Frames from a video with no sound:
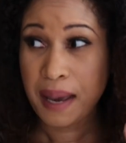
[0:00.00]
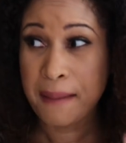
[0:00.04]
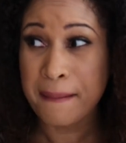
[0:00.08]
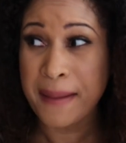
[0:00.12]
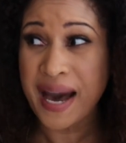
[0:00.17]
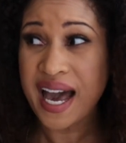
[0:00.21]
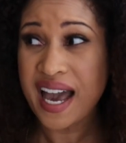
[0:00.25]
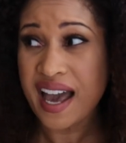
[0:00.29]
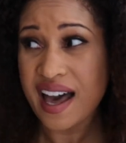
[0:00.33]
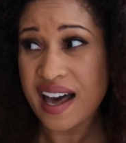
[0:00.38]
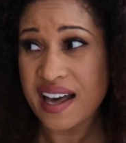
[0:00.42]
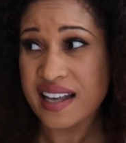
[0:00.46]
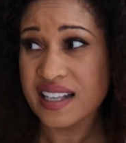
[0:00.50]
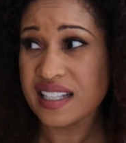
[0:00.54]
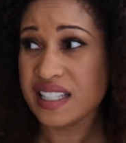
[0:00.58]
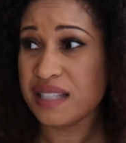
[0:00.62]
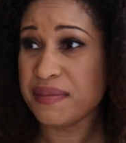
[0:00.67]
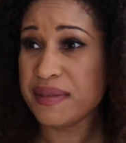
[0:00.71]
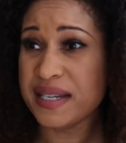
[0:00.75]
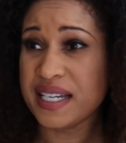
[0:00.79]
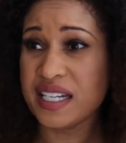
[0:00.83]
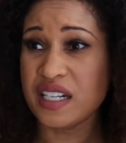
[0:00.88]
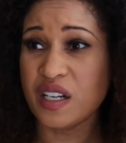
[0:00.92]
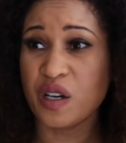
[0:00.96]
My
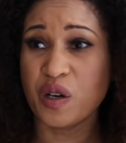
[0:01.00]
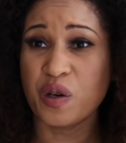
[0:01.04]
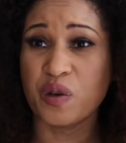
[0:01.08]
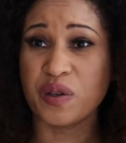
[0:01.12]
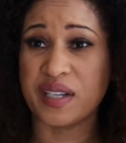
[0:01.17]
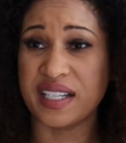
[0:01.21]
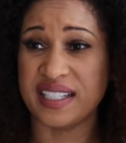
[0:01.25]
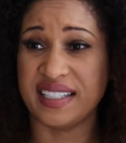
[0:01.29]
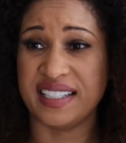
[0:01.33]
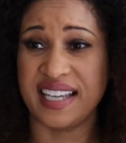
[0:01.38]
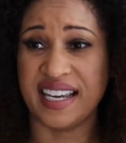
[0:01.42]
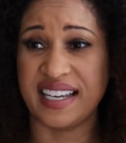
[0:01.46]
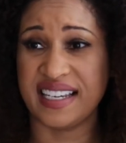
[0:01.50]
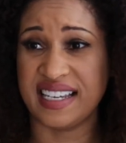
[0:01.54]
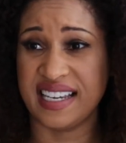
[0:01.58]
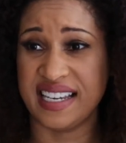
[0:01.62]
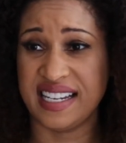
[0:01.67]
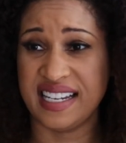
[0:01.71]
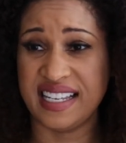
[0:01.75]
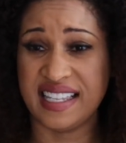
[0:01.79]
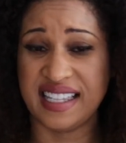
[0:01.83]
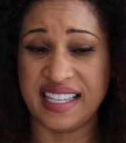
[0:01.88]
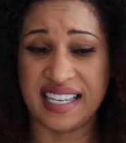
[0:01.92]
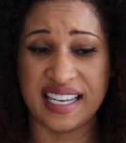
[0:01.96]
husband, who can take
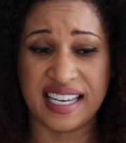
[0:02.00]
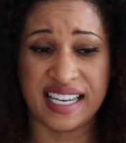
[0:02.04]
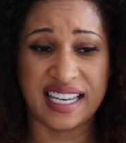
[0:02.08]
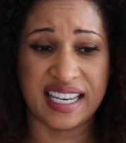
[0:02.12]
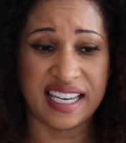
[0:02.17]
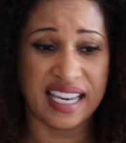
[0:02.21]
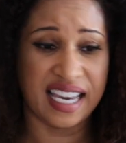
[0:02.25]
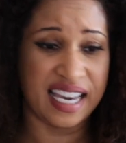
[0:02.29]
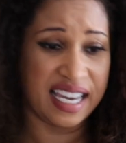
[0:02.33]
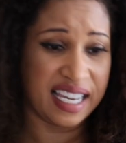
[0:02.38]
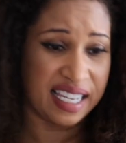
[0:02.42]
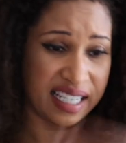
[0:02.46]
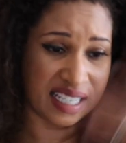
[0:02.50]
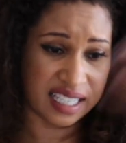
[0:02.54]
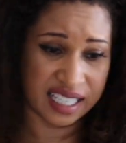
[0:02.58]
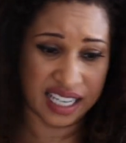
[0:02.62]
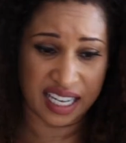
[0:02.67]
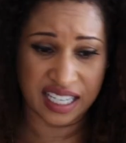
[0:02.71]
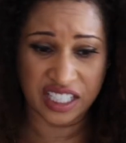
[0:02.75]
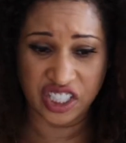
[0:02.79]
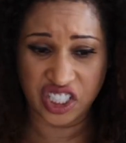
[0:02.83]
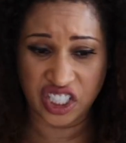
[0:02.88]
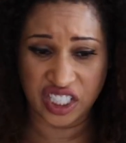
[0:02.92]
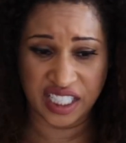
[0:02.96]
anything and
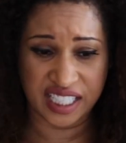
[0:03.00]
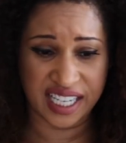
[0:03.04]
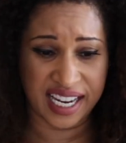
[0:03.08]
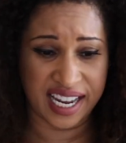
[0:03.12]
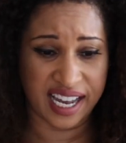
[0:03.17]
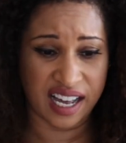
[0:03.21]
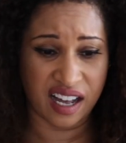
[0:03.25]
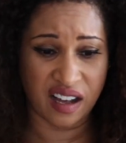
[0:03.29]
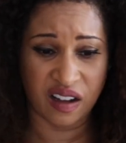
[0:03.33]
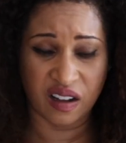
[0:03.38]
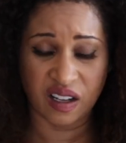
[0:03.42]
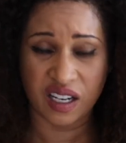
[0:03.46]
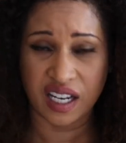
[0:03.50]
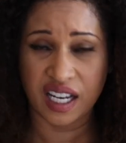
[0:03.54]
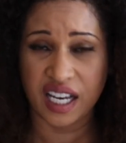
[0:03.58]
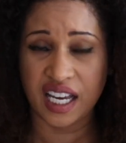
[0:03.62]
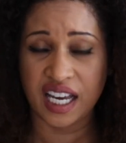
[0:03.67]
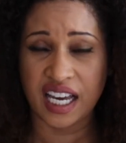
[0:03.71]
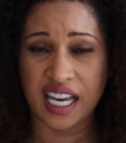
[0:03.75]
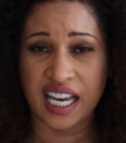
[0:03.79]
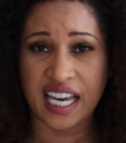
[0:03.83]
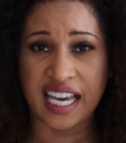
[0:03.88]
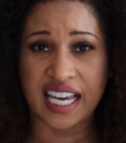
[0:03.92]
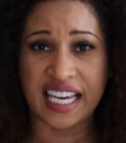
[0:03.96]
gush it down,
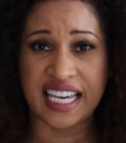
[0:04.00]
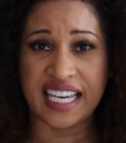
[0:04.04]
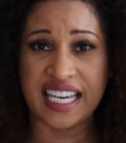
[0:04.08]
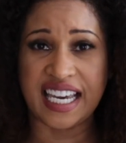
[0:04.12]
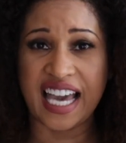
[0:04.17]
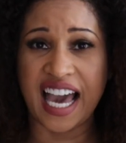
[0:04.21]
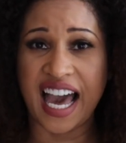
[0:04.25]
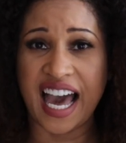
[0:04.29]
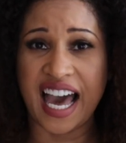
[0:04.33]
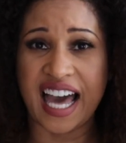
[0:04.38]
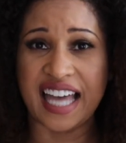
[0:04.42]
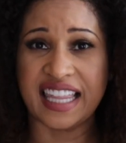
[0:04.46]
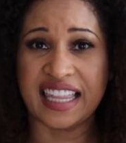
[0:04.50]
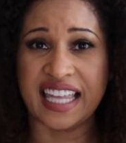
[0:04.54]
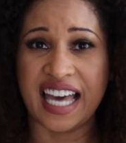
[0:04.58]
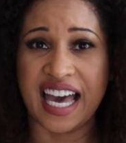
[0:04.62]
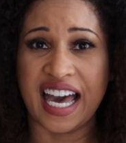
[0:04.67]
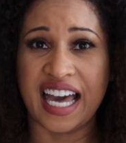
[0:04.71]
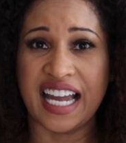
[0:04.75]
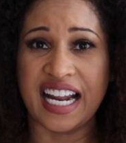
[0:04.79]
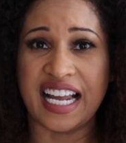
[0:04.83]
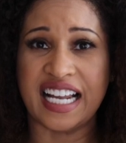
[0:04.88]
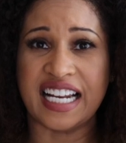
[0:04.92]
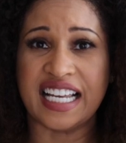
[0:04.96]
he had
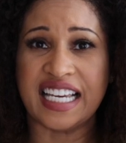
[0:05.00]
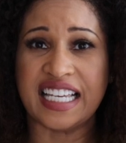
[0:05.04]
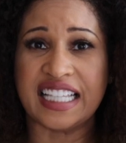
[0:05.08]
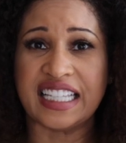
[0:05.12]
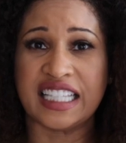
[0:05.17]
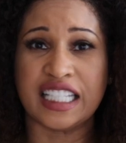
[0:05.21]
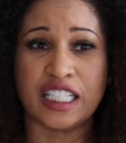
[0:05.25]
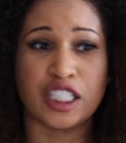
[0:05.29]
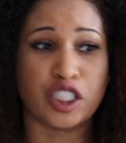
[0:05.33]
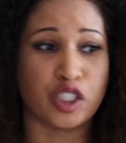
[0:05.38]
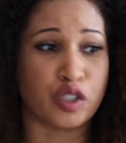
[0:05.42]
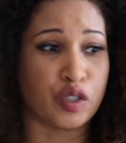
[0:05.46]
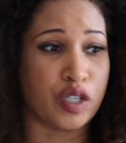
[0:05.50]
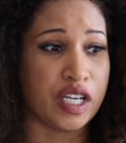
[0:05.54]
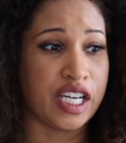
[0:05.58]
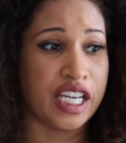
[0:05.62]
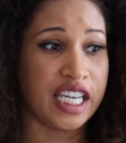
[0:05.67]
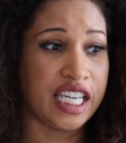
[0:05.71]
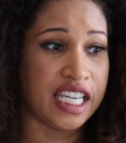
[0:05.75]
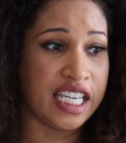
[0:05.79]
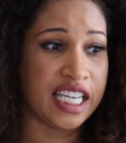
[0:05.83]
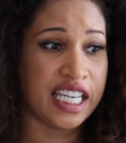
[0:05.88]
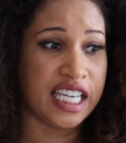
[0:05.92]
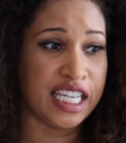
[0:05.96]
that and he literally,
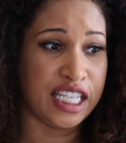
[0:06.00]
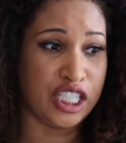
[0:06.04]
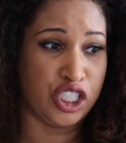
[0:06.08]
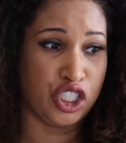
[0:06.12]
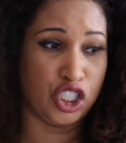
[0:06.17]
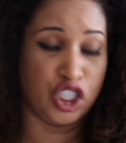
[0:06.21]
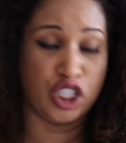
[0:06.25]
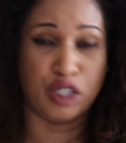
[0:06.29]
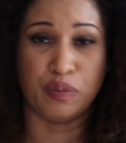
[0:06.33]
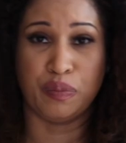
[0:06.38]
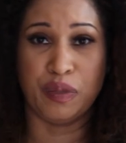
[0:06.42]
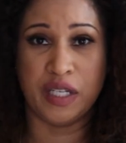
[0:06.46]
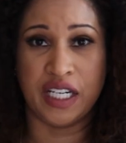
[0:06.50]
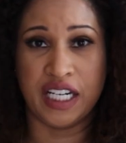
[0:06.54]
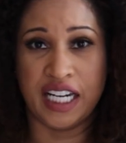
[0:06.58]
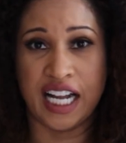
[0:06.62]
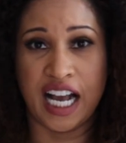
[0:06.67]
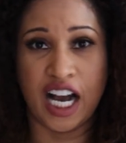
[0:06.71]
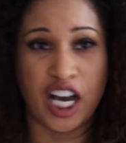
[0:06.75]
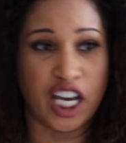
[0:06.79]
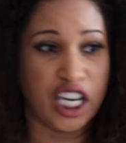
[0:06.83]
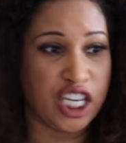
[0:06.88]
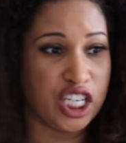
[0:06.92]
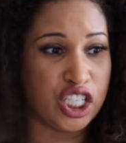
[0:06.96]
he, he just spit it
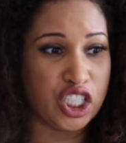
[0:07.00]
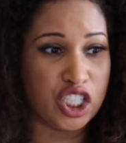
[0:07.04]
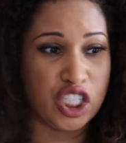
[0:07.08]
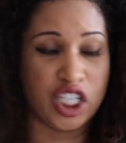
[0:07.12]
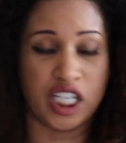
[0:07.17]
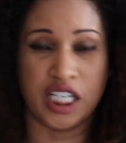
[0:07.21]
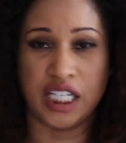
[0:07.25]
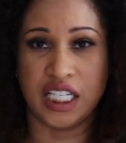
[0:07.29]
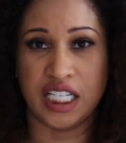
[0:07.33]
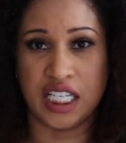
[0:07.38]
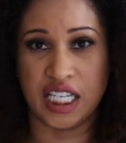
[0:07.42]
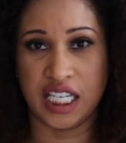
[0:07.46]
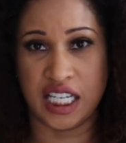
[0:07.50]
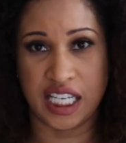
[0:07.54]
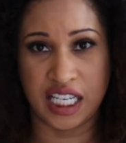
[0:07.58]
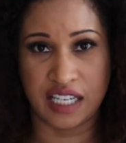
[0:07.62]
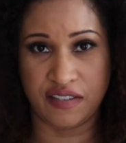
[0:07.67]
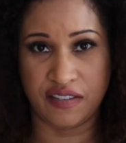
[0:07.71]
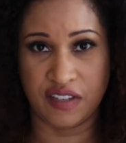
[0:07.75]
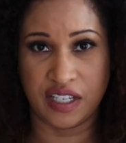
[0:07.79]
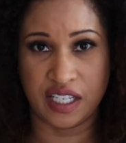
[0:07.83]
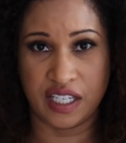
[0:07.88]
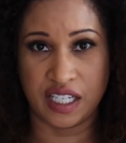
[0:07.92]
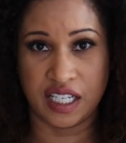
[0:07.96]
out. He couldn't
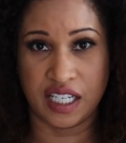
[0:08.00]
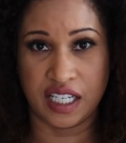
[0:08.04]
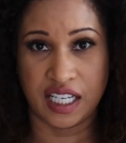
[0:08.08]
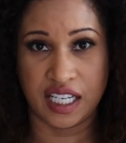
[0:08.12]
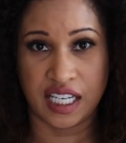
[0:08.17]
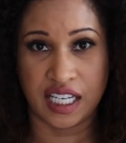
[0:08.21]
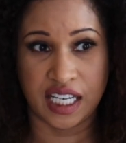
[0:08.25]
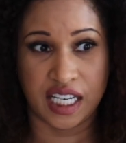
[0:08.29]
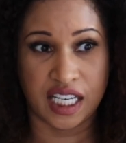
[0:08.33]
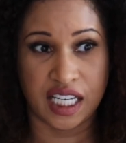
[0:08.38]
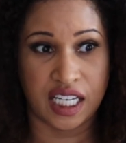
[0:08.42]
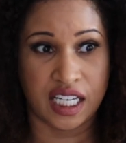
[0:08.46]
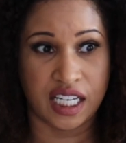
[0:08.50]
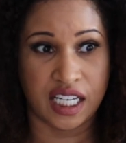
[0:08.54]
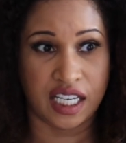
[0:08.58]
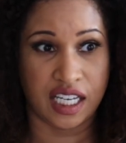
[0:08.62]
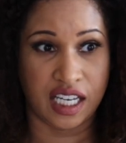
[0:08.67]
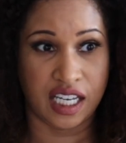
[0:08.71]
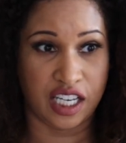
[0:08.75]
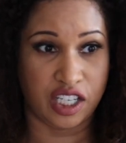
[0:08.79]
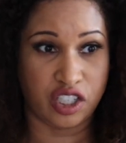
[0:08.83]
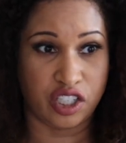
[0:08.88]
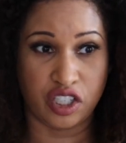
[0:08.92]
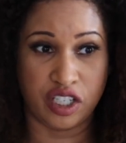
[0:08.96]
even,
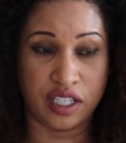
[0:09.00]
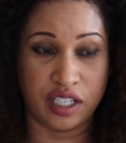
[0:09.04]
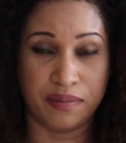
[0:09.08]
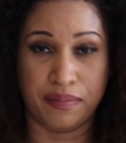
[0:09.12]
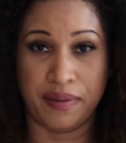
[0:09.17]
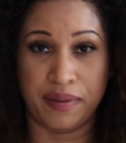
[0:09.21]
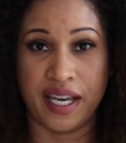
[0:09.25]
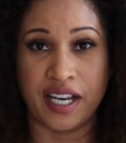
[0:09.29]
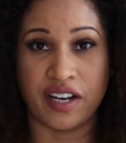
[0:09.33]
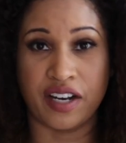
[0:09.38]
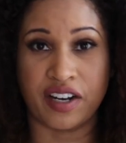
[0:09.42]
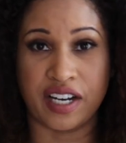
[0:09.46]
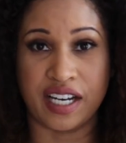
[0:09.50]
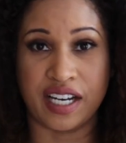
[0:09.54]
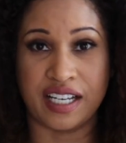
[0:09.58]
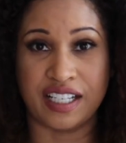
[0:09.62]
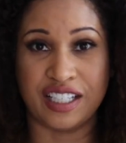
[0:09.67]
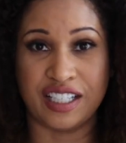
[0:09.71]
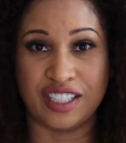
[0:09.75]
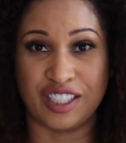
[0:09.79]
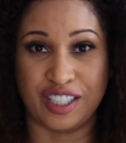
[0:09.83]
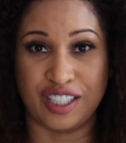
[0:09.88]
he couldn't bear it.